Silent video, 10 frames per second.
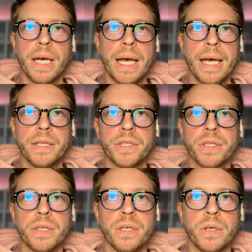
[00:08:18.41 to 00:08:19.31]
add
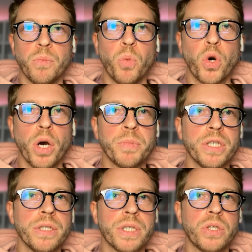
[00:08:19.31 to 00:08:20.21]
more
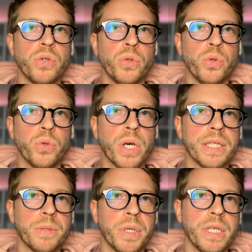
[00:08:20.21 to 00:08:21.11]
options to
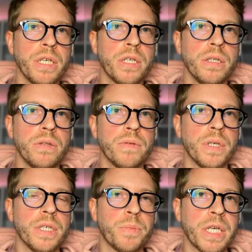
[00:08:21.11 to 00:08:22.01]
customization,
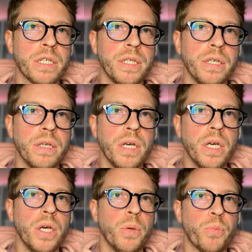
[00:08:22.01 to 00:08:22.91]
especially
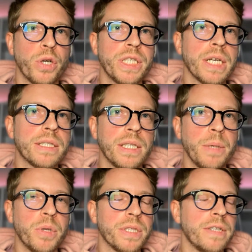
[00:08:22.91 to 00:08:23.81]
projects,
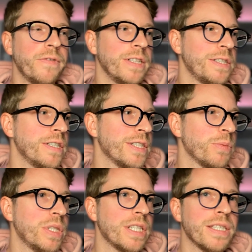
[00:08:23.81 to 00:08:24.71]
labels, and filters,
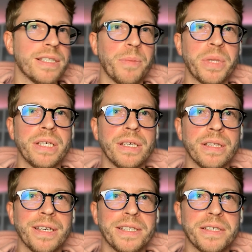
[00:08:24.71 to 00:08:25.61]
which is something
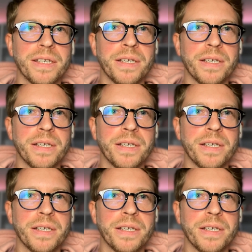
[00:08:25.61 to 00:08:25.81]
that